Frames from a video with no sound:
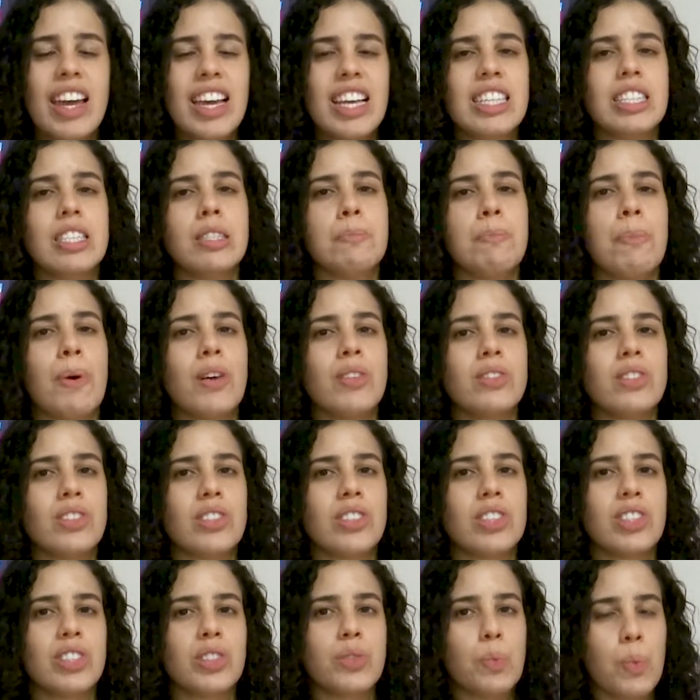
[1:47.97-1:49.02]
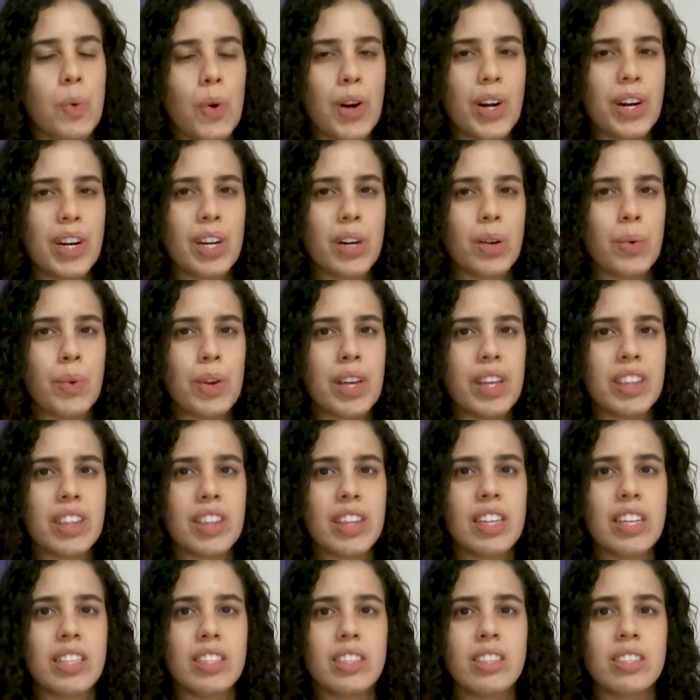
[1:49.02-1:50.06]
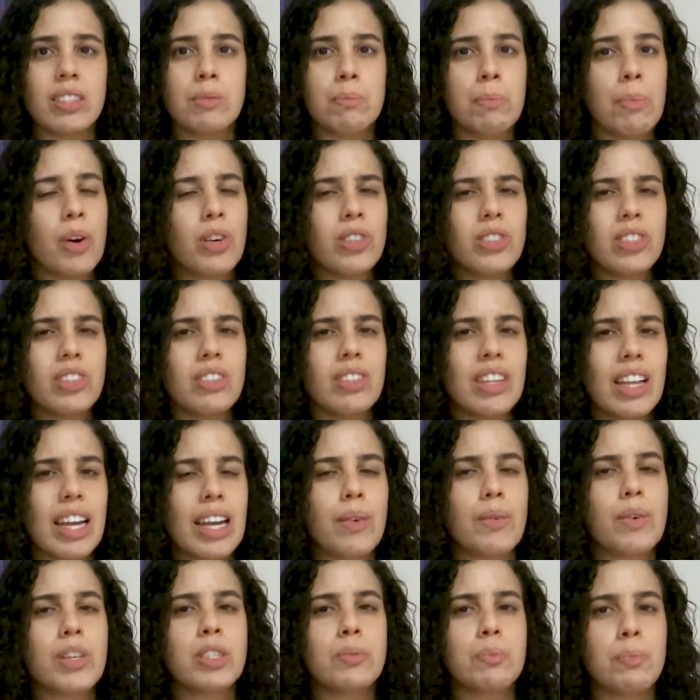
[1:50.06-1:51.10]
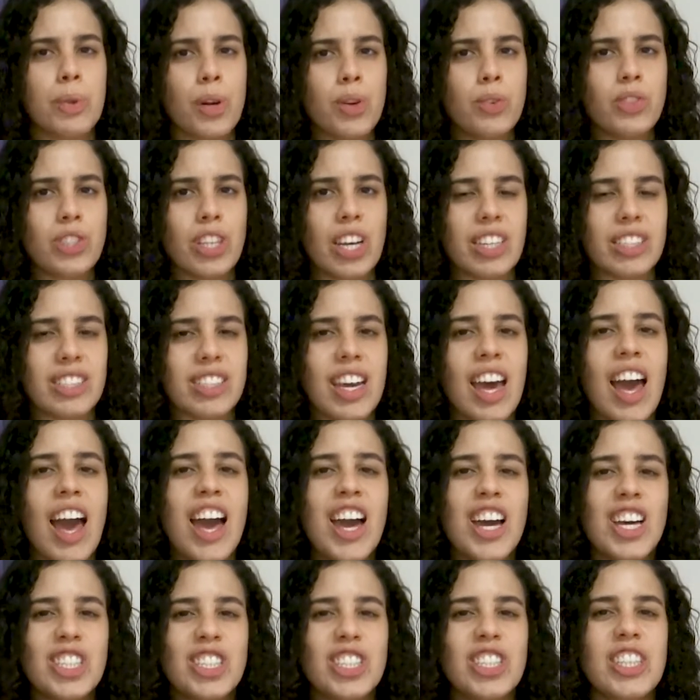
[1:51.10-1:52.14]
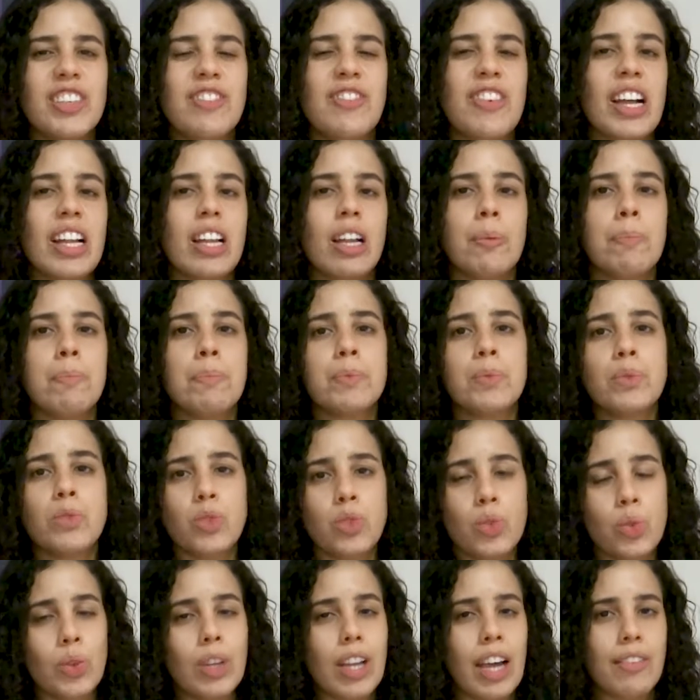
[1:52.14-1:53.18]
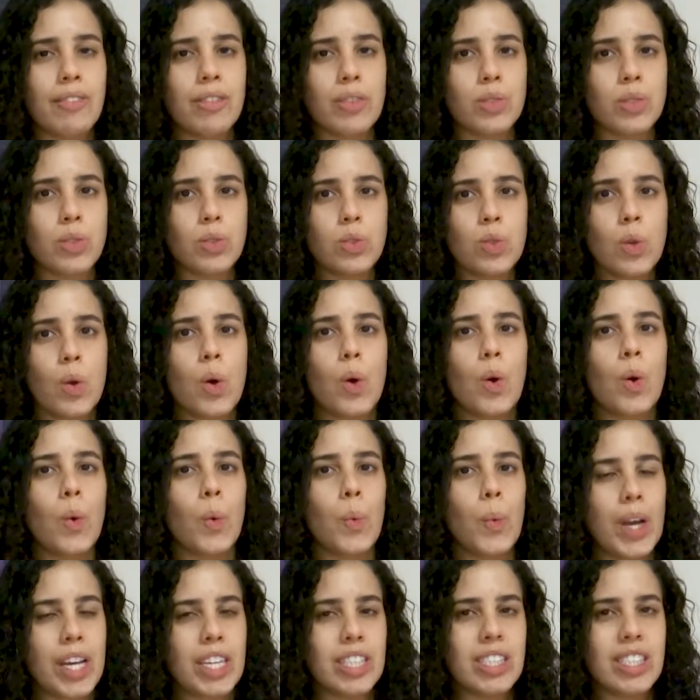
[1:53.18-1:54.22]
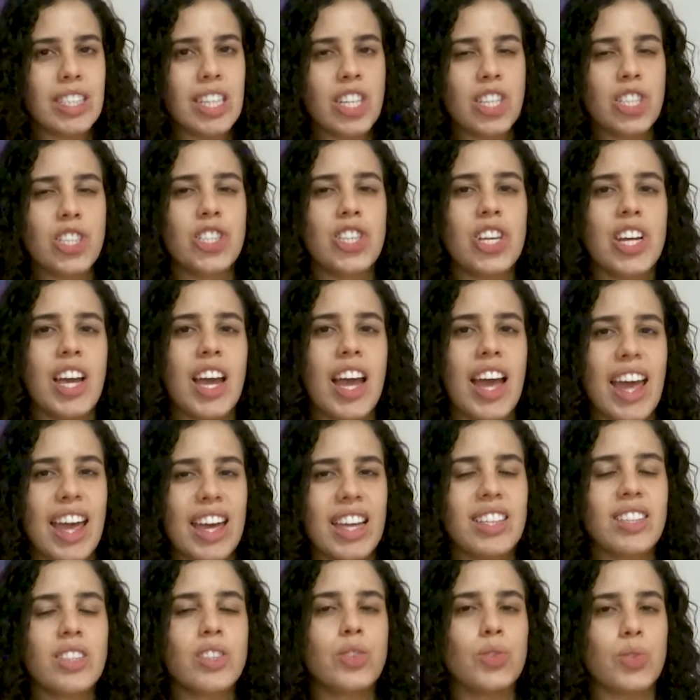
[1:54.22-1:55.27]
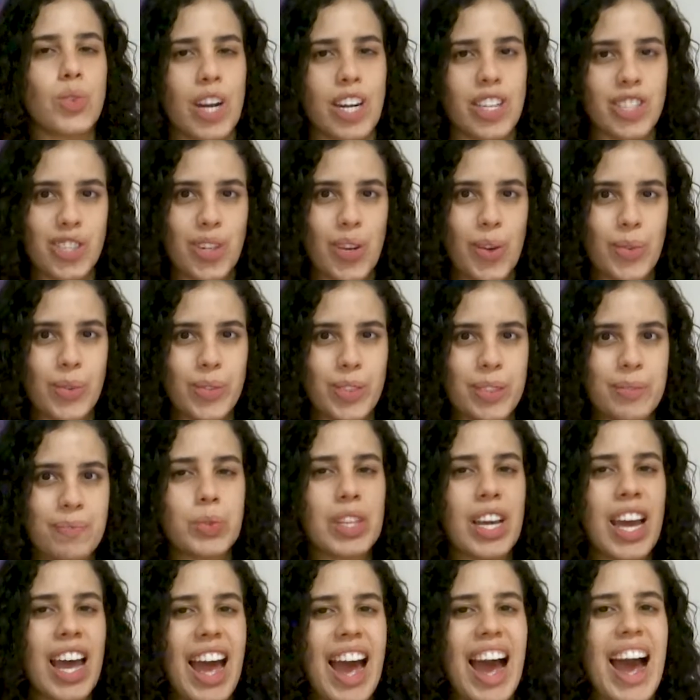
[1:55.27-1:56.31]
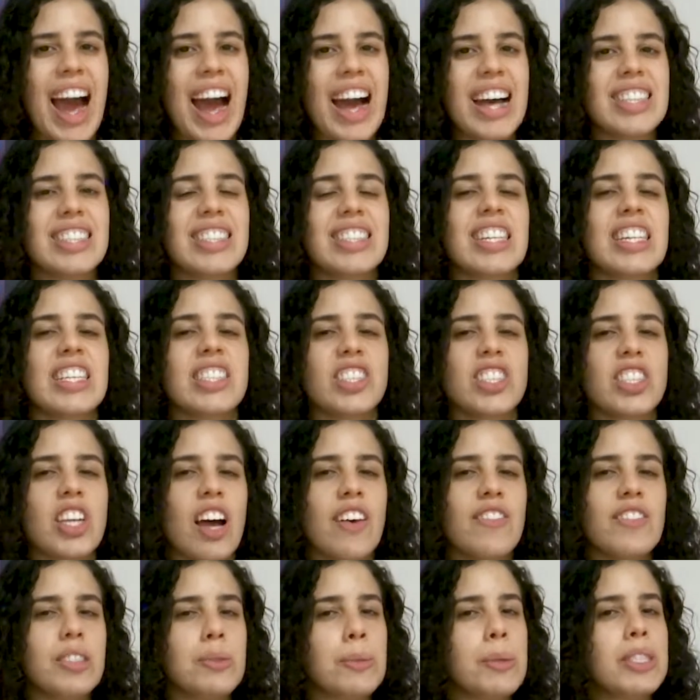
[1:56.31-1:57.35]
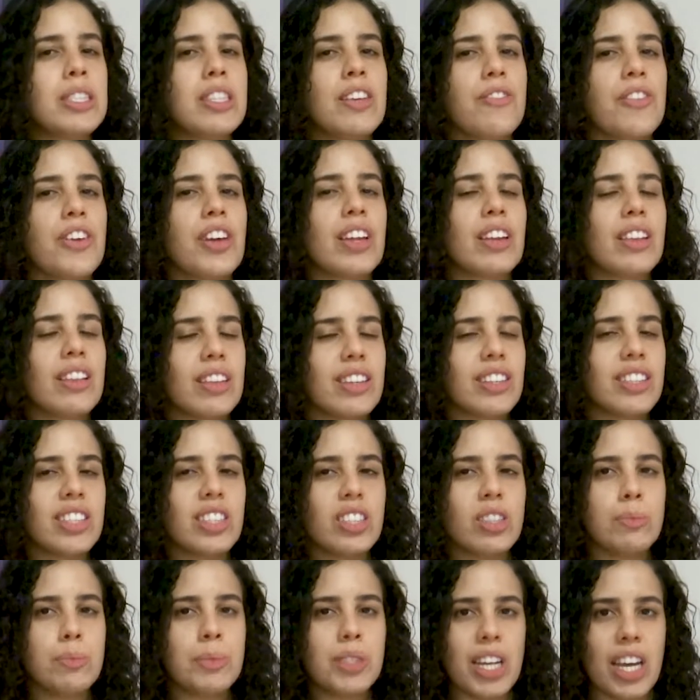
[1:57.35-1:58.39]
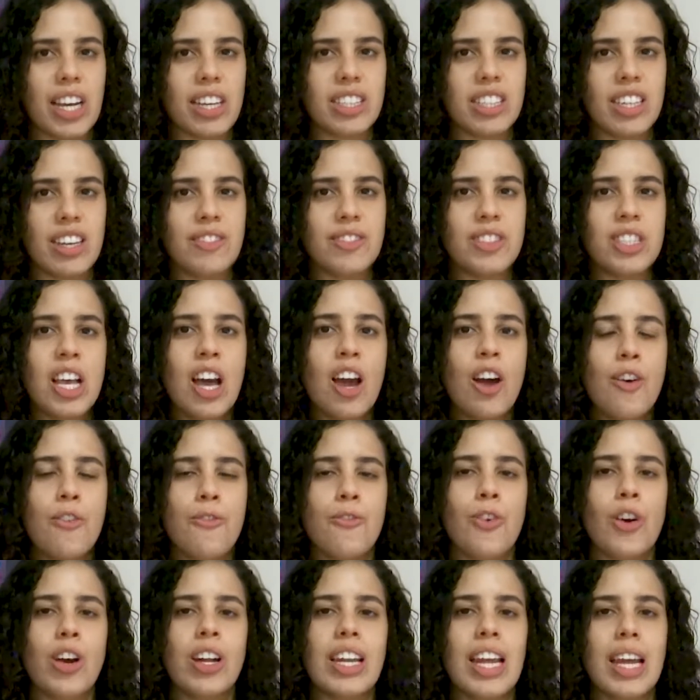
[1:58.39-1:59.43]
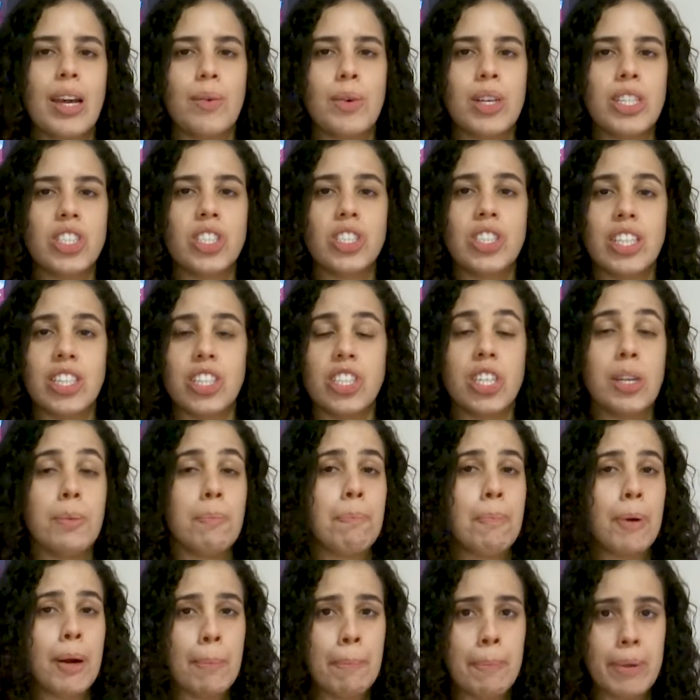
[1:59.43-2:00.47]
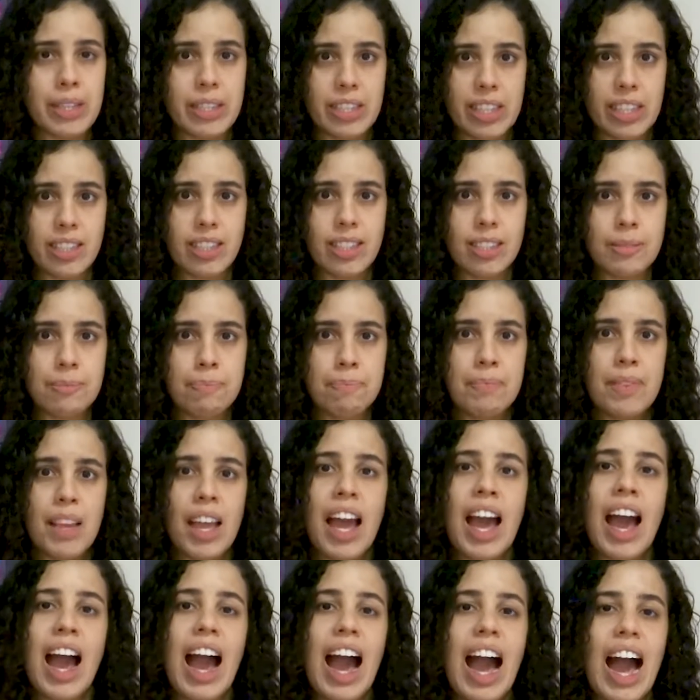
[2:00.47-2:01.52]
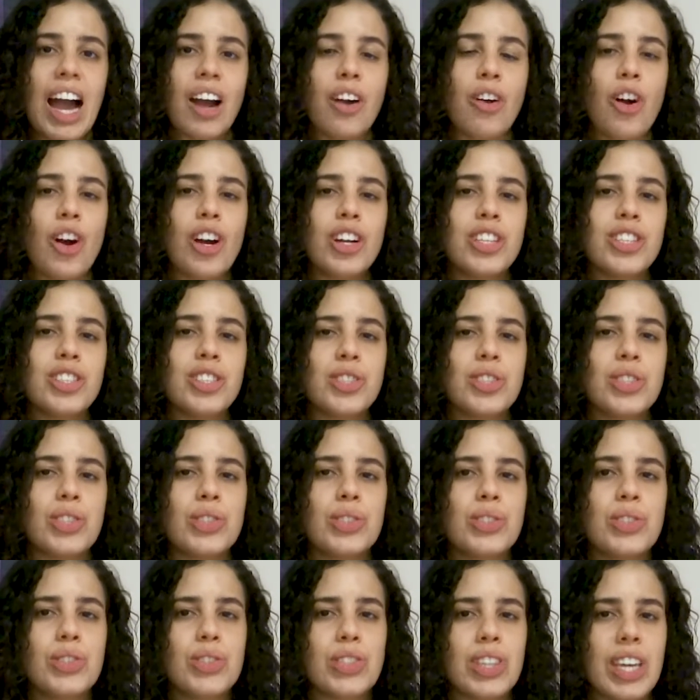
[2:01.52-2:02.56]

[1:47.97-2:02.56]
sponsored work with its Modern Language project to develop two levels: wastage and threshold, assets of specific learning objectives for language teaching purposes. According to